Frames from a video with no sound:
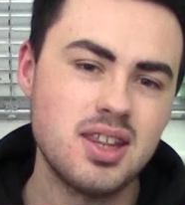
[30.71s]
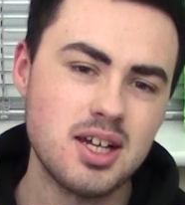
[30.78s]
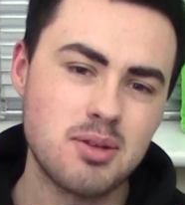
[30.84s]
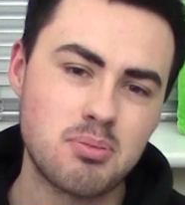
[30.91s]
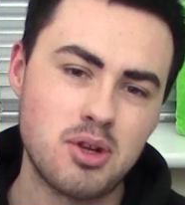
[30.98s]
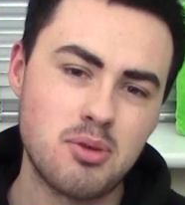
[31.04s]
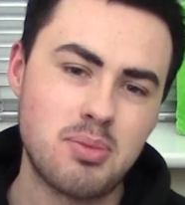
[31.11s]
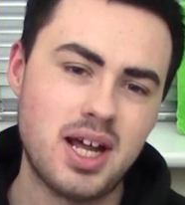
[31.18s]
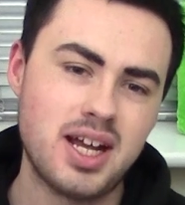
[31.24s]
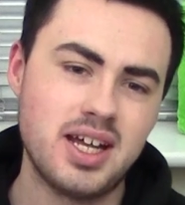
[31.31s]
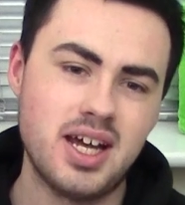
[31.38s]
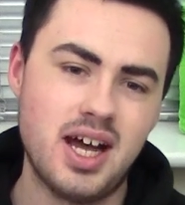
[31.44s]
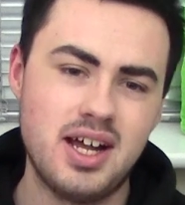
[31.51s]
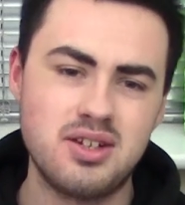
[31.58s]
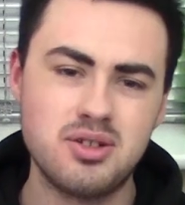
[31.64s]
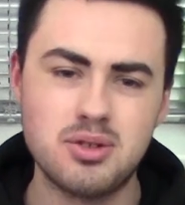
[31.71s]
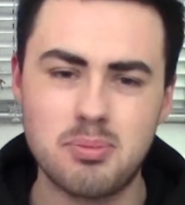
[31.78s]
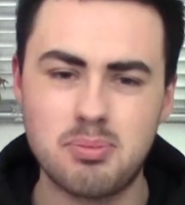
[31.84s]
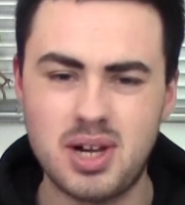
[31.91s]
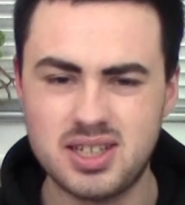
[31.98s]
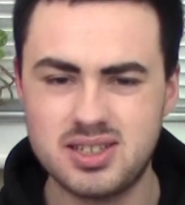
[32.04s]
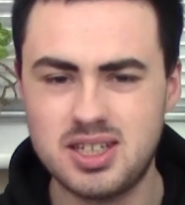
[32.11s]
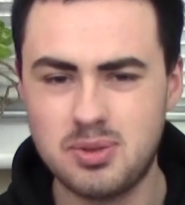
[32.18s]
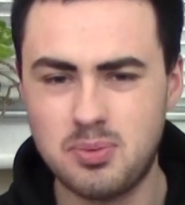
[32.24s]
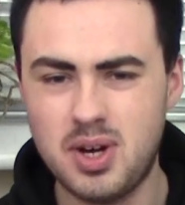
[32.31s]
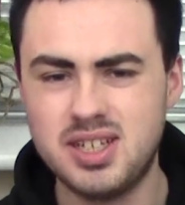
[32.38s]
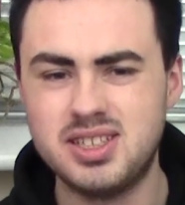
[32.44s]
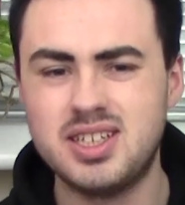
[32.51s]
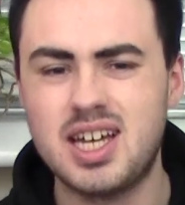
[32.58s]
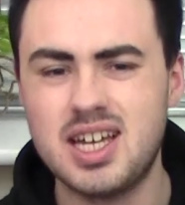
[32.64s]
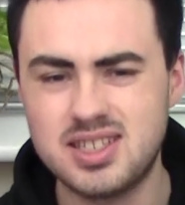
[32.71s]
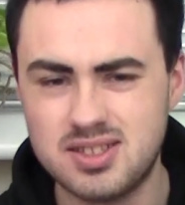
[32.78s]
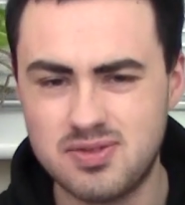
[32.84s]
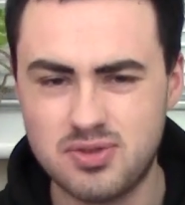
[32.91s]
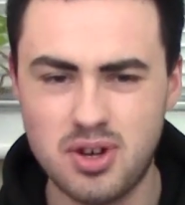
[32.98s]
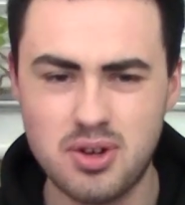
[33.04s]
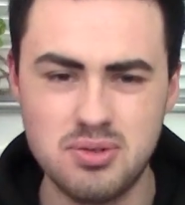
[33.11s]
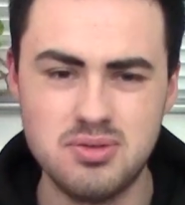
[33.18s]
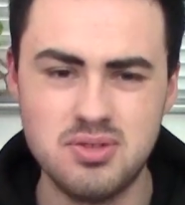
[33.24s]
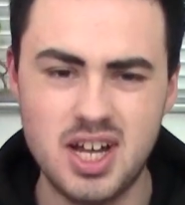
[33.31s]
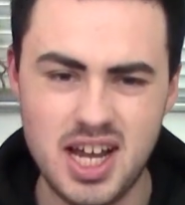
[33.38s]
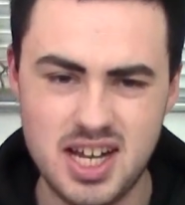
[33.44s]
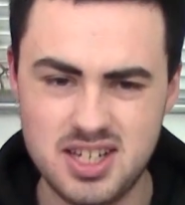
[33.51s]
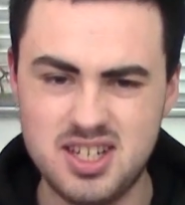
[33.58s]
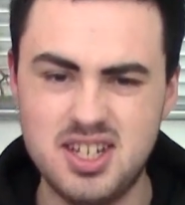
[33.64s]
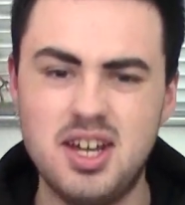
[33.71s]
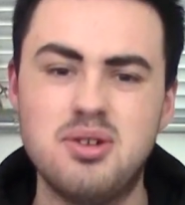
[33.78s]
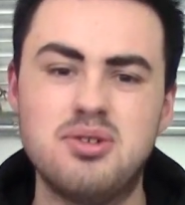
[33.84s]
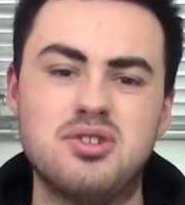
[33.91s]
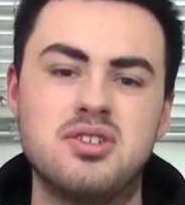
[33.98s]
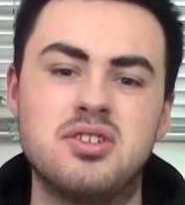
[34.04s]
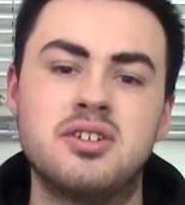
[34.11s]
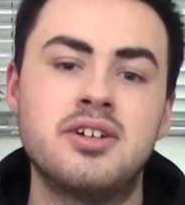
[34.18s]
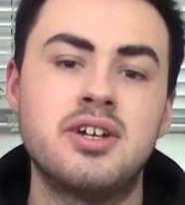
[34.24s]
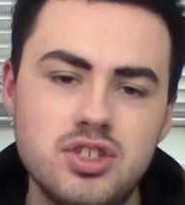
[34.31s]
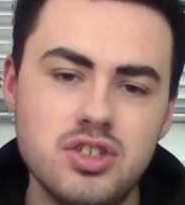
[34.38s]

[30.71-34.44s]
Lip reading: Think Blue Planet and all the plastic waste that gets thrown into the ocean.